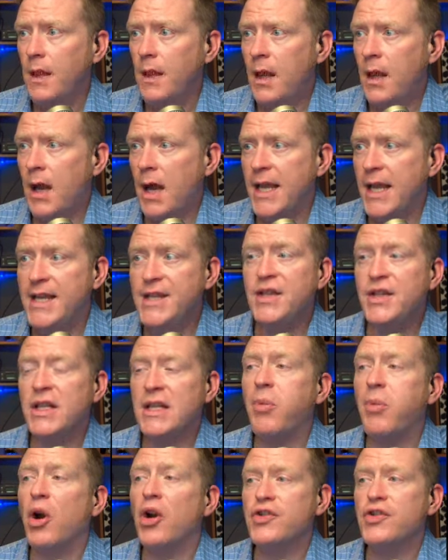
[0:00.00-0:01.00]
easily
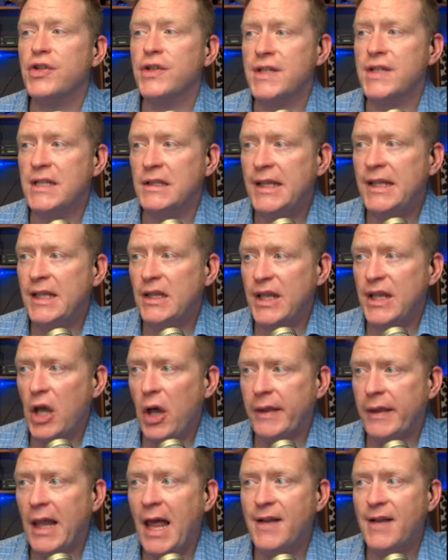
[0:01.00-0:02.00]
purchased illegally
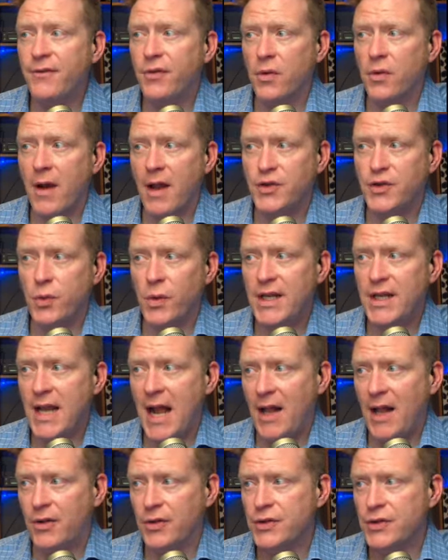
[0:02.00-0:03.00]
online for around
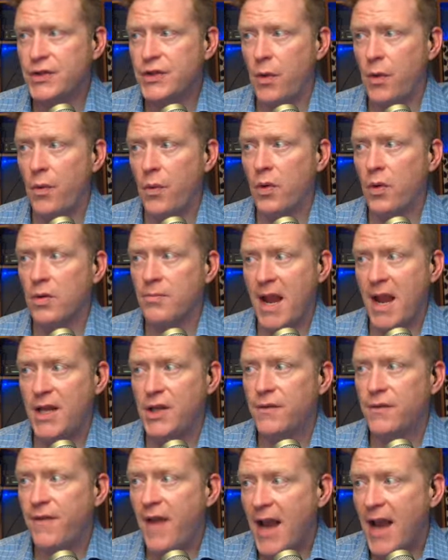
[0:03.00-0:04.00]
$20 or
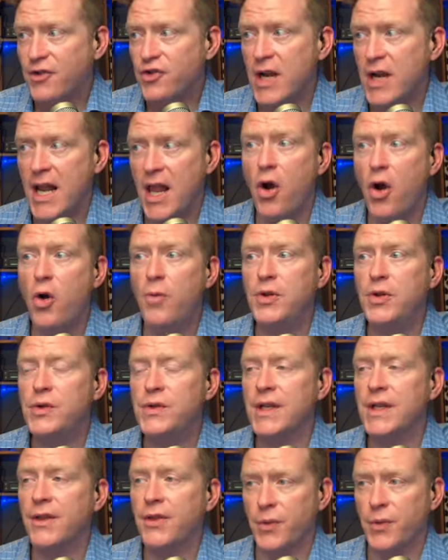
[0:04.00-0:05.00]
manufactured at home using
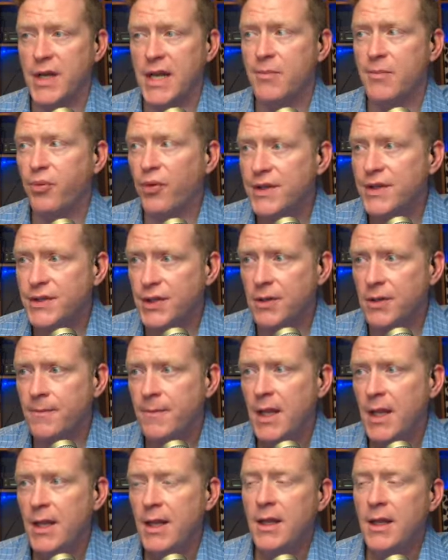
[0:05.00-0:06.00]
a 3D printer.
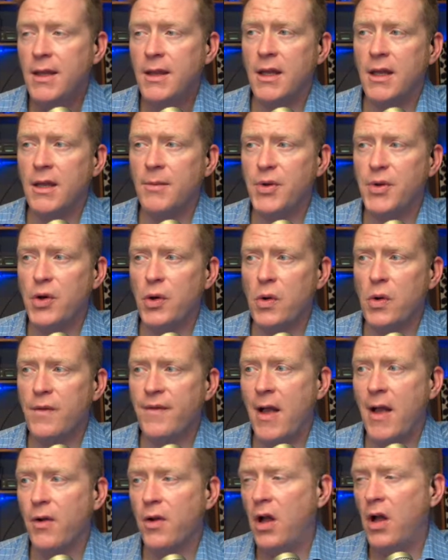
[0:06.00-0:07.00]
The Bureau of
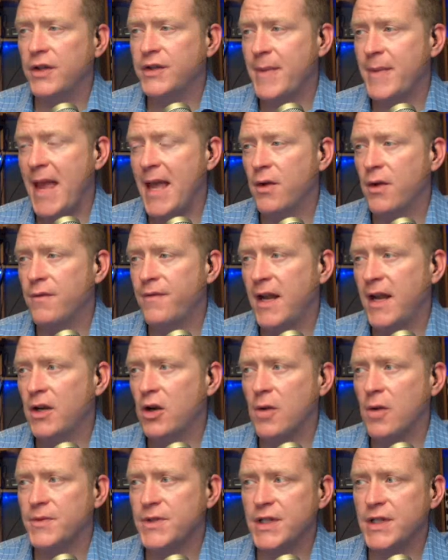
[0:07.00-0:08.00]
Alcohol, Tobacco,
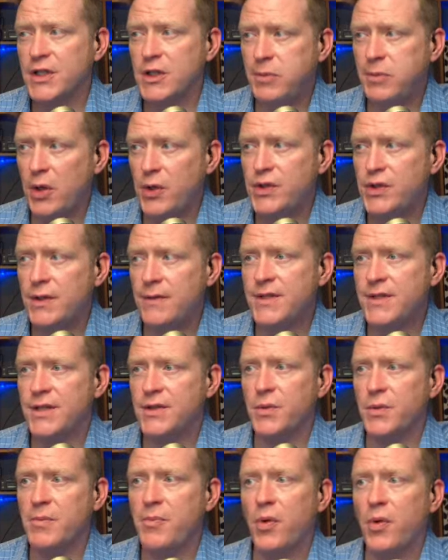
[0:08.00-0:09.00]
Firearms, and Explosives has
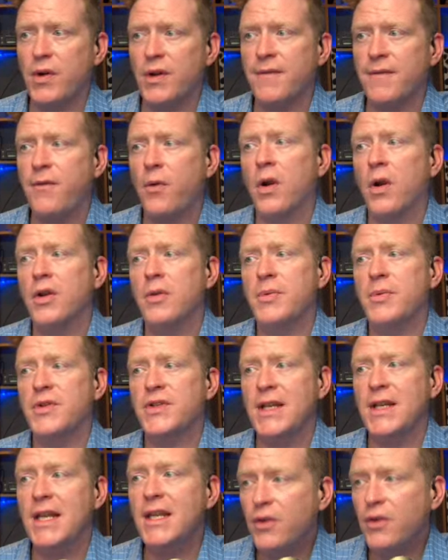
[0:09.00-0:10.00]
reported a
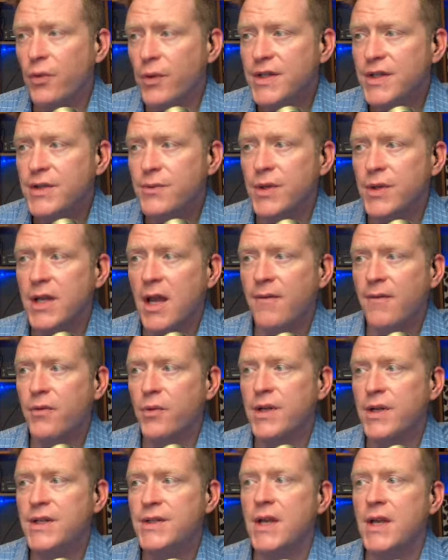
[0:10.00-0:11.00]
400% increase in
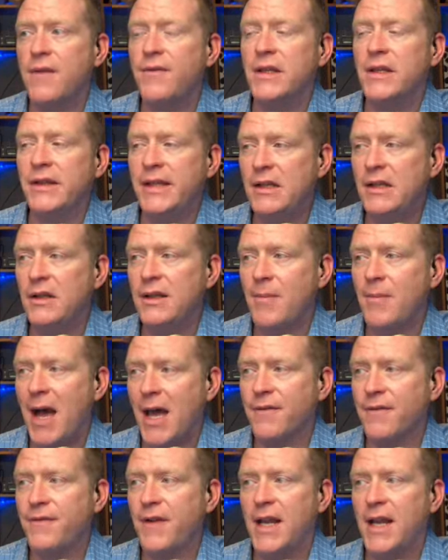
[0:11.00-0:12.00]
recoveries of illegally
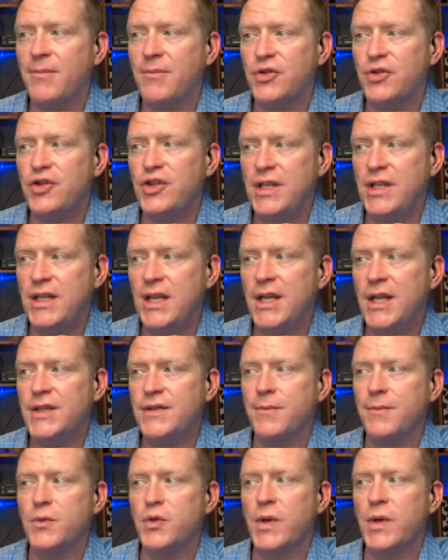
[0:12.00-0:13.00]
modified machine guns
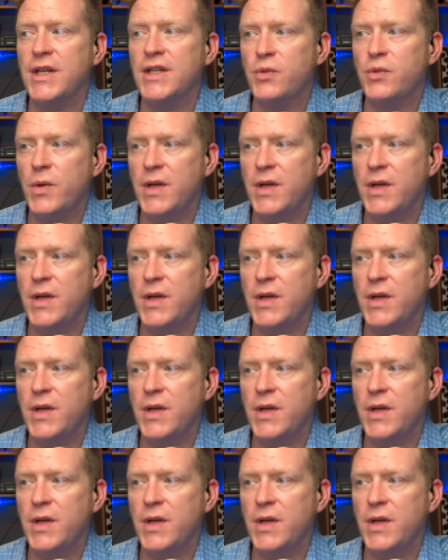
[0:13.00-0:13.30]
from 2020 to